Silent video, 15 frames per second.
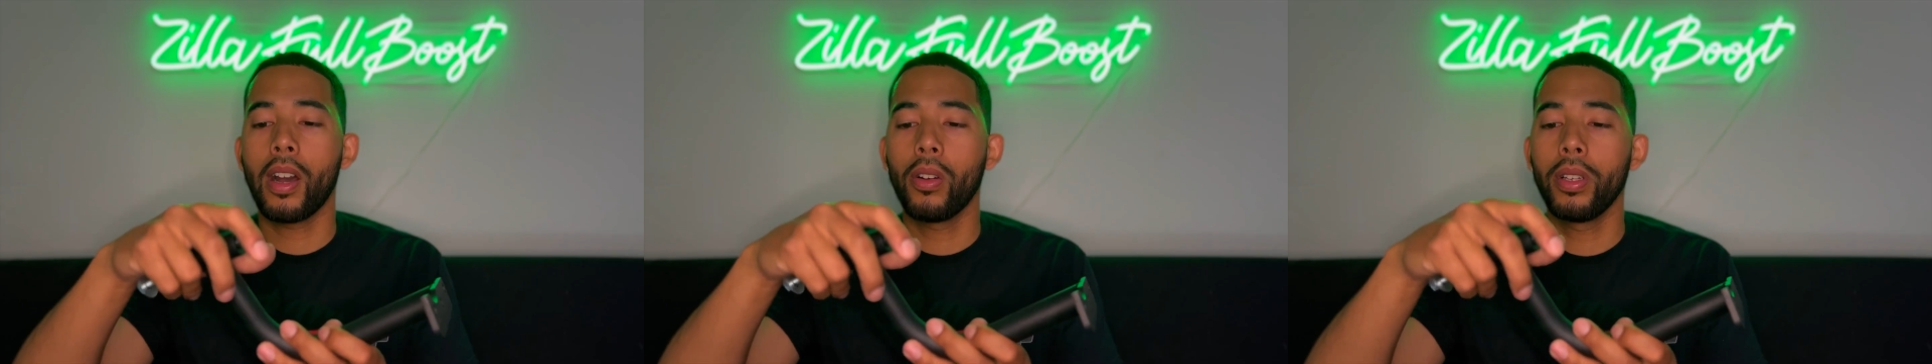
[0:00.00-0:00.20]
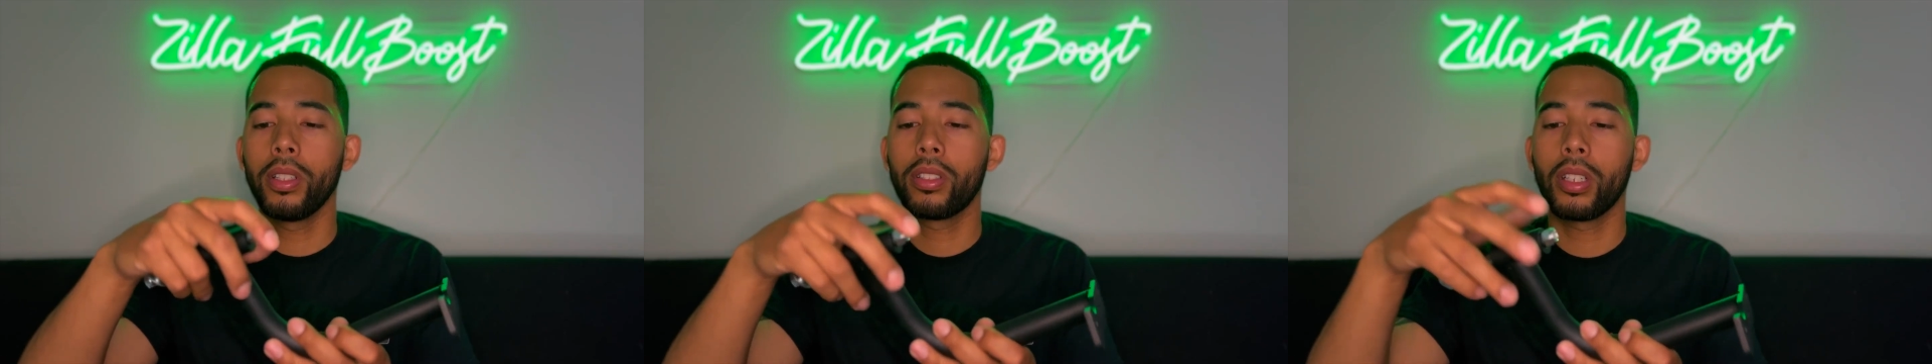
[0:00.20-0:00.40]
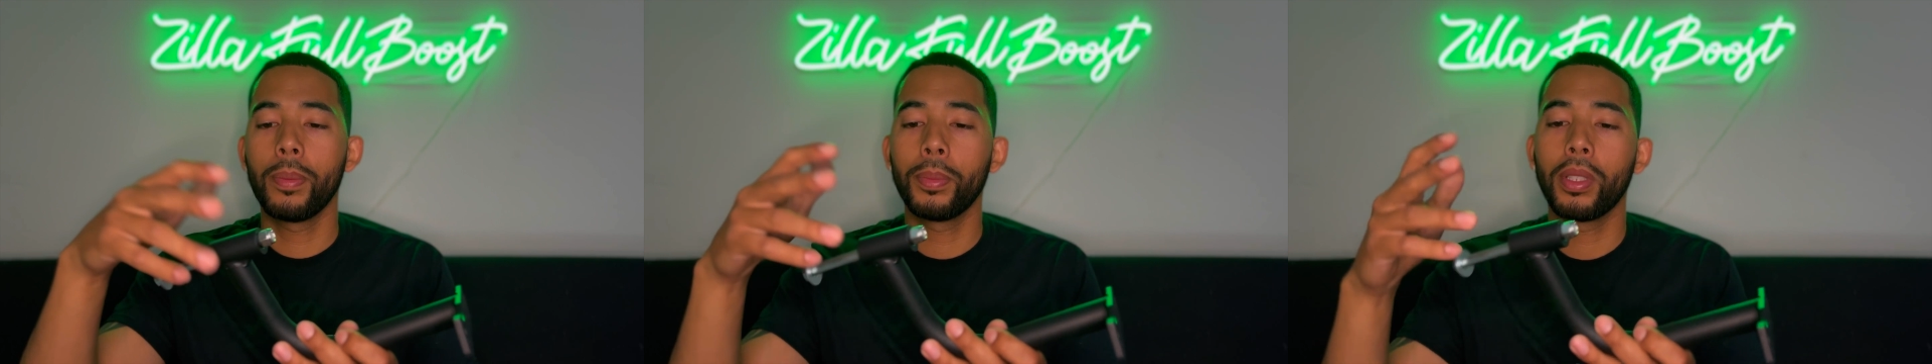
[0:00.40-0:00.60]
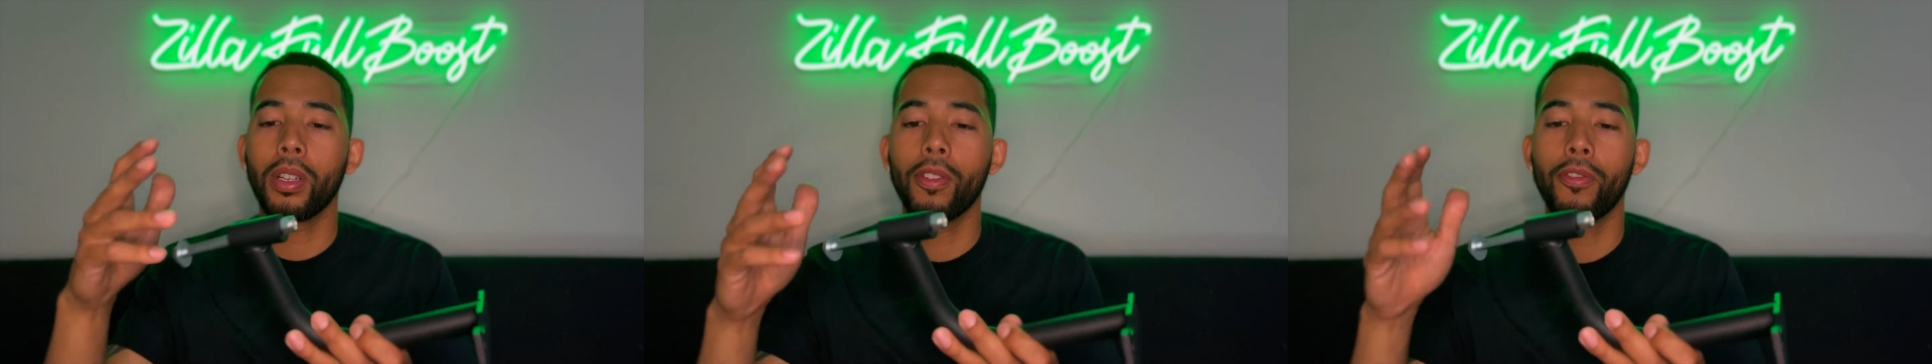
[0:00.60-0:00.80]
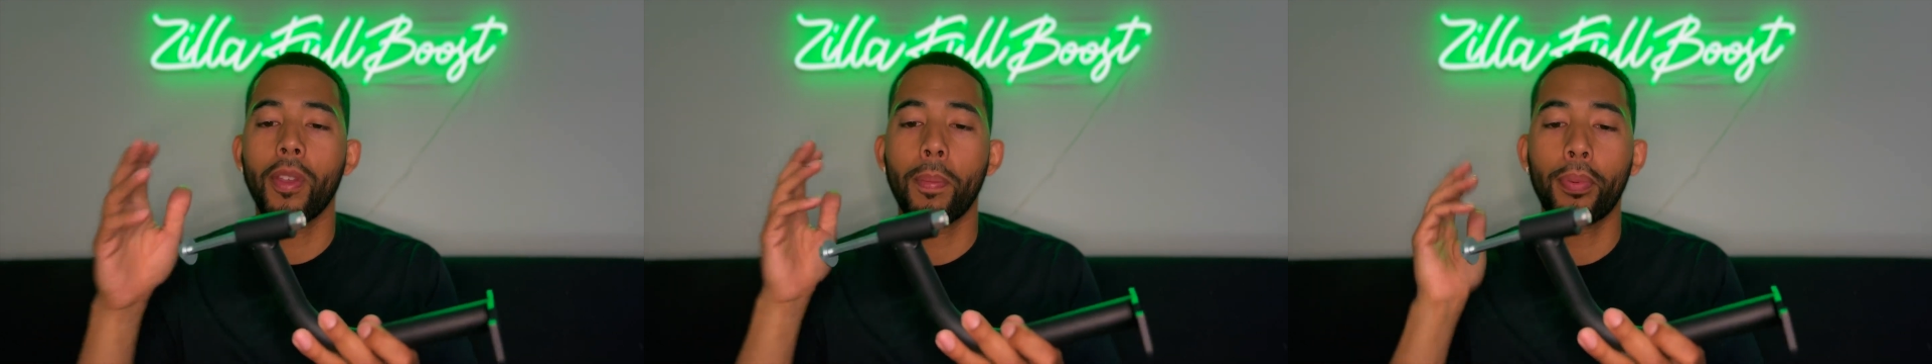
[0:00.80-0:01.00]
in terms
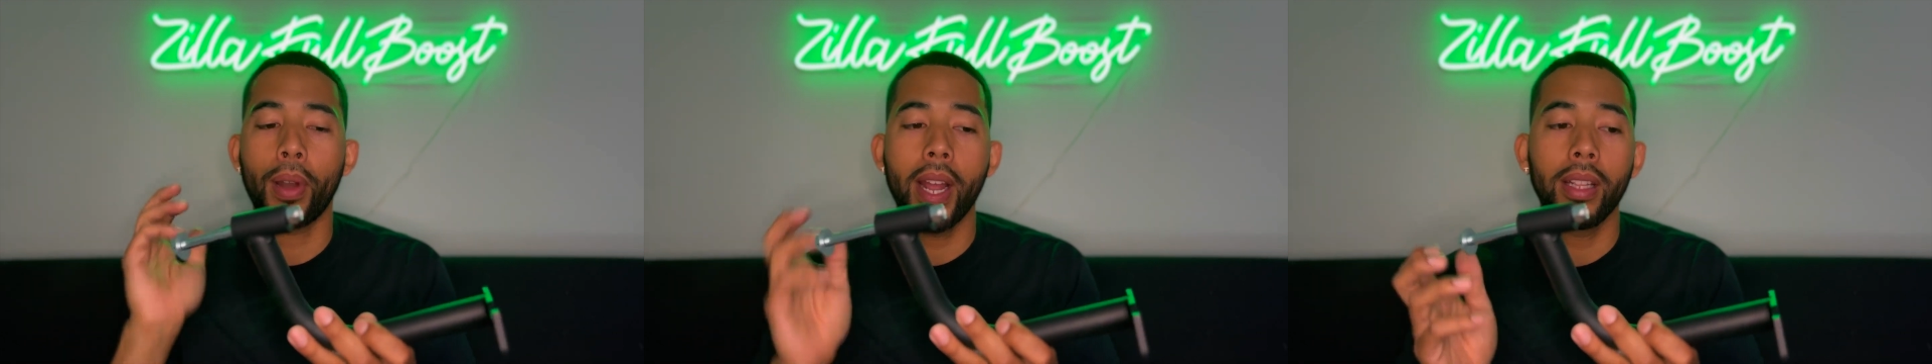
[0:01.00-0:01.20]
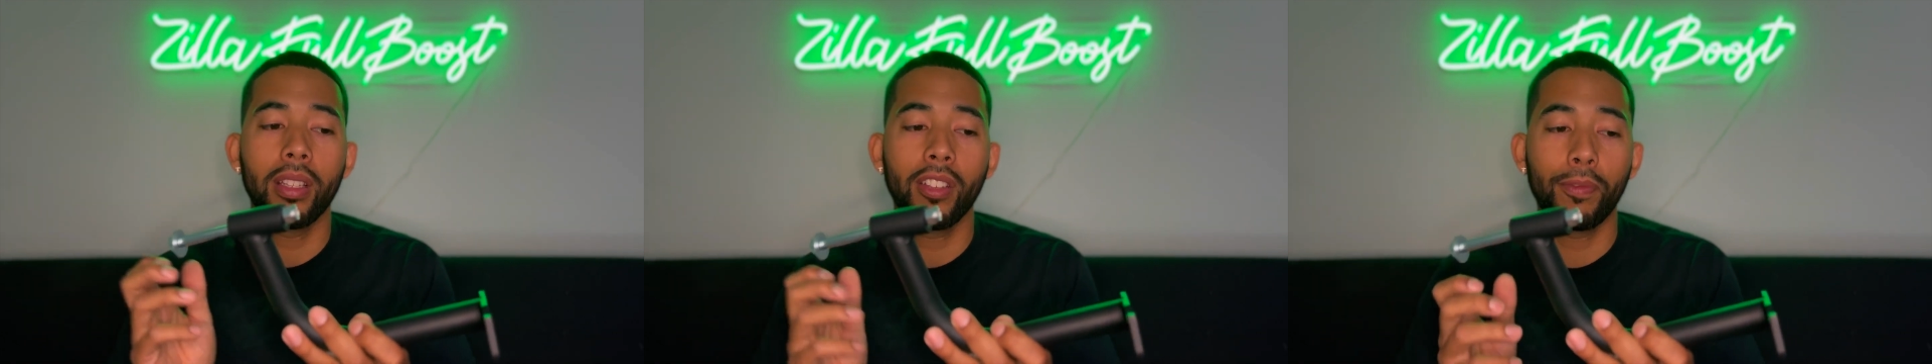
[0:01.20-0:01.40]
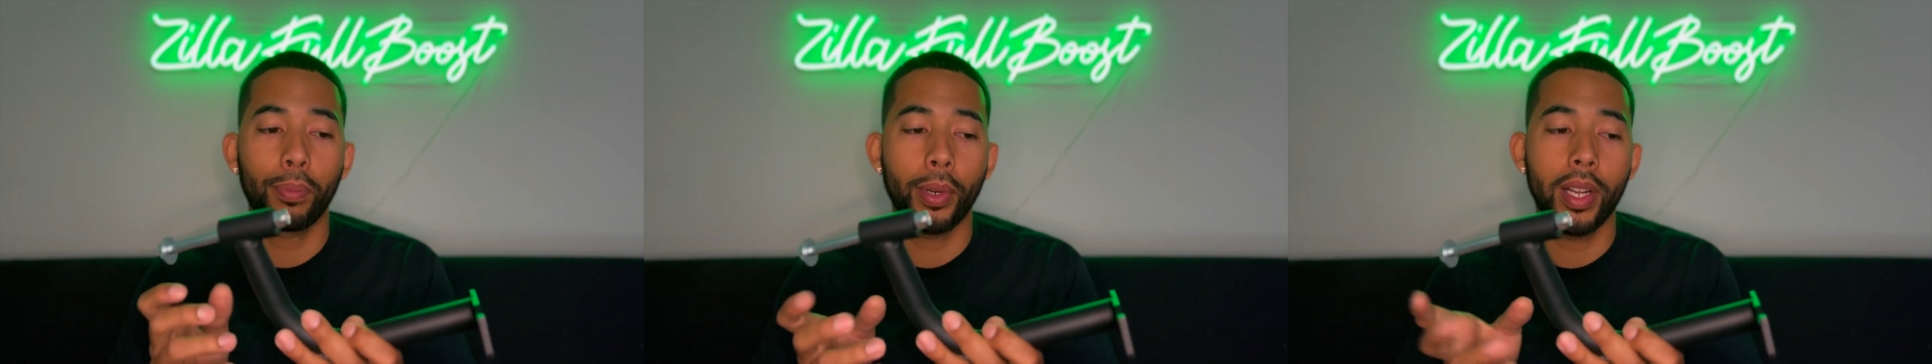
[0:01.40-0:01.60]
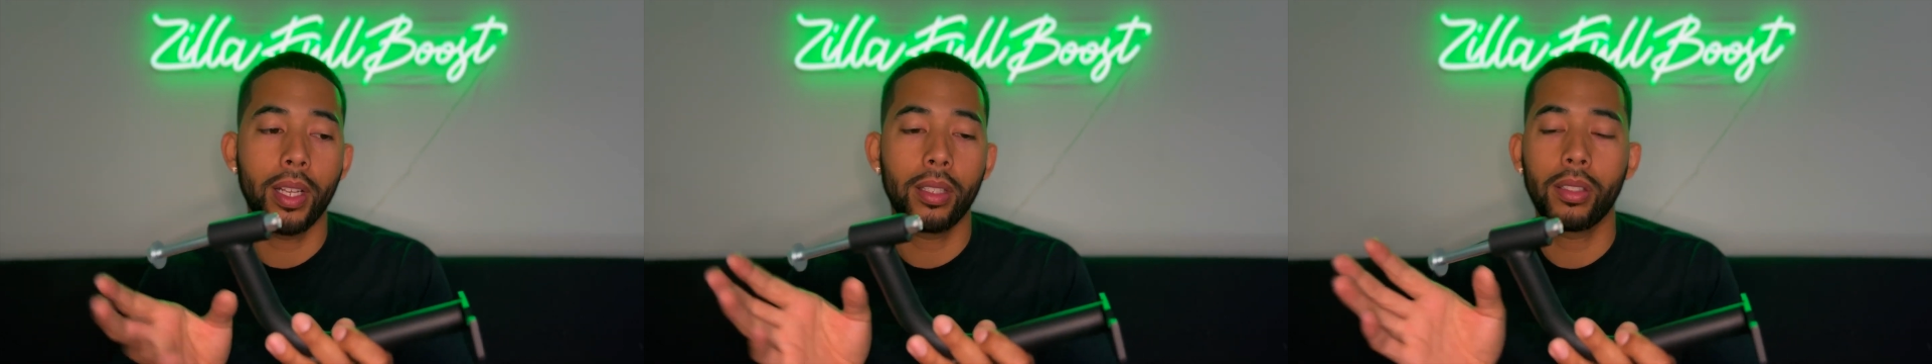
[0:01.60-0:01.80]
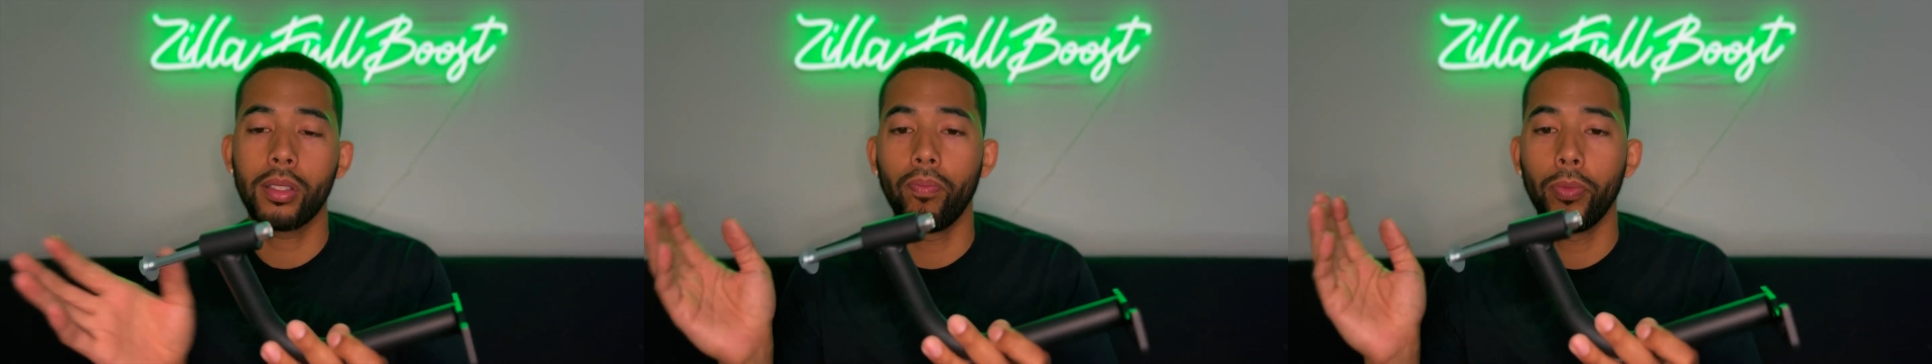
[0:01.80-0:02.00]
of the Pride diff
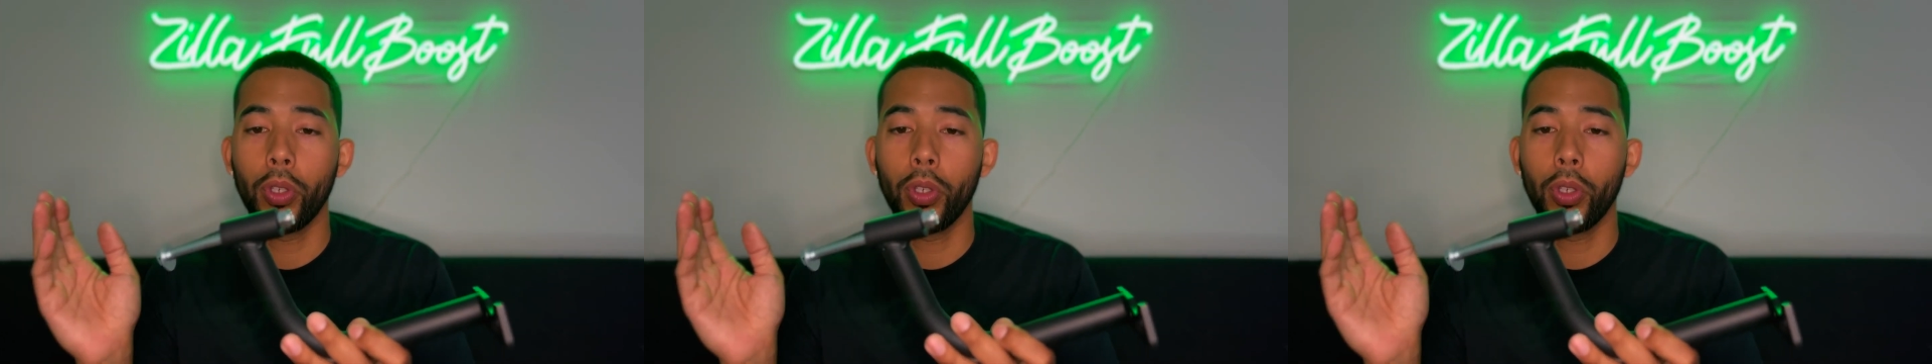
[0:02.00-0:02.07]
brace,